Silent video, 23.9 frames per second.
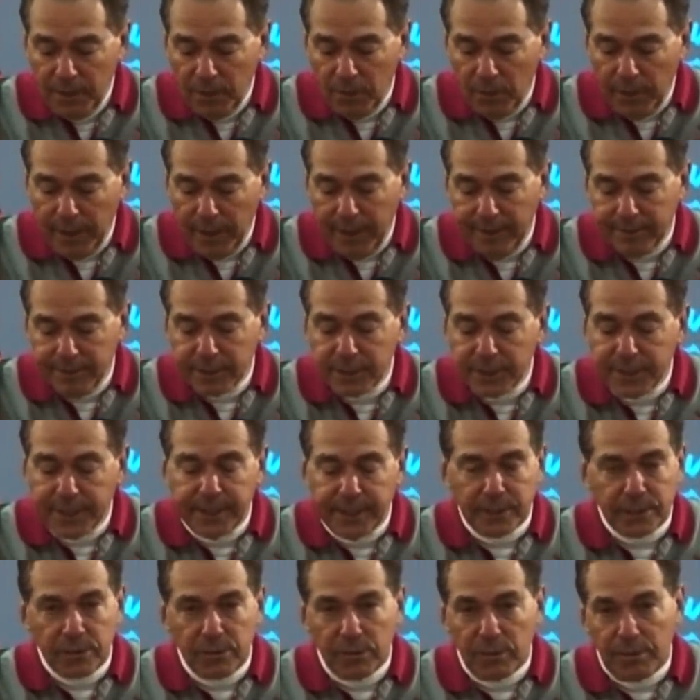we have a
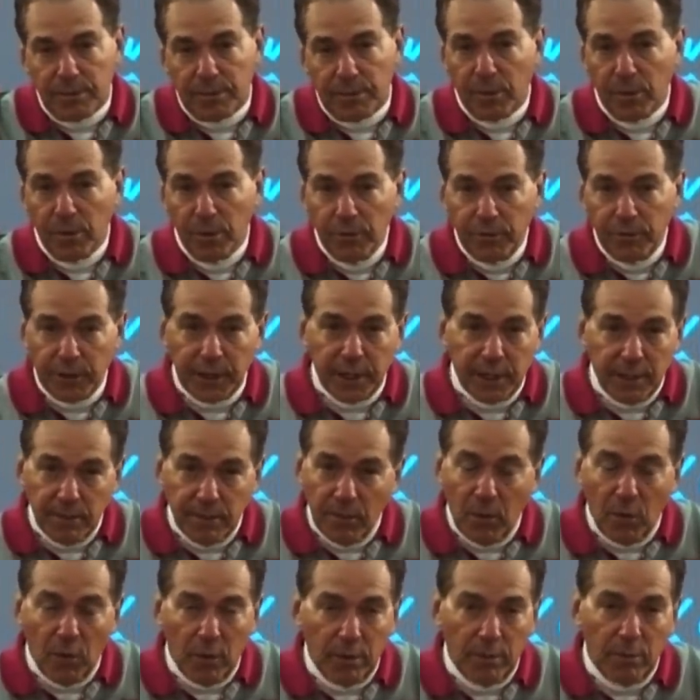chance to improve and get
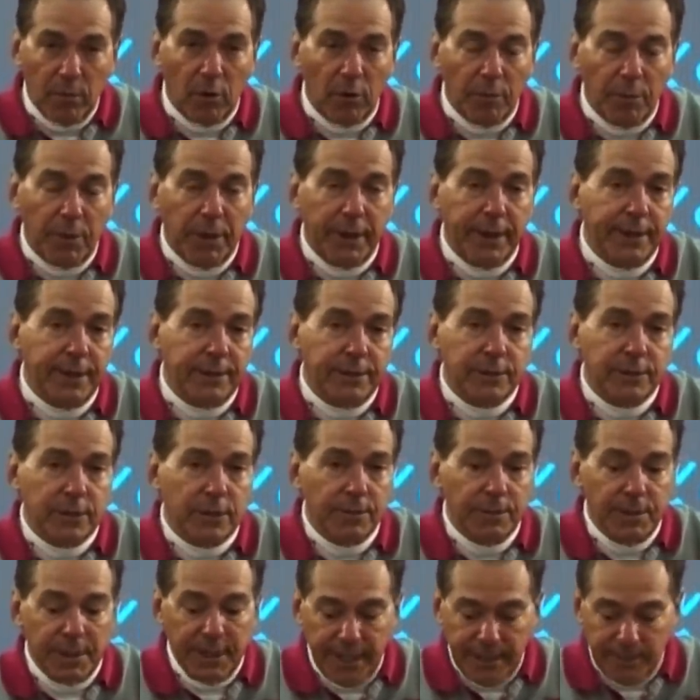more and more players to
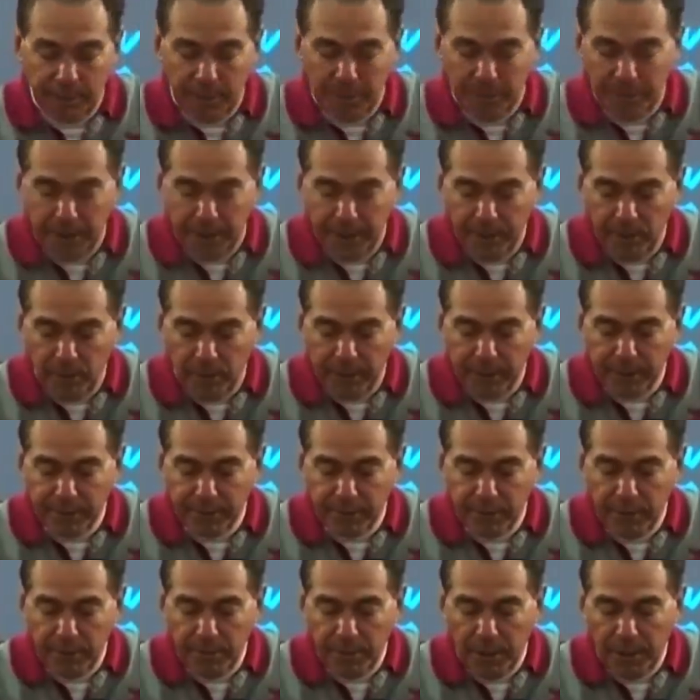be able to play winning
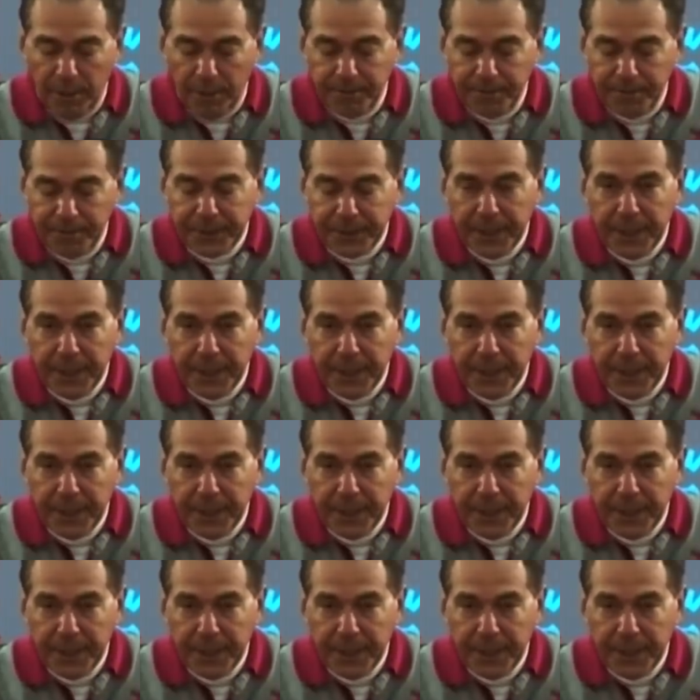football.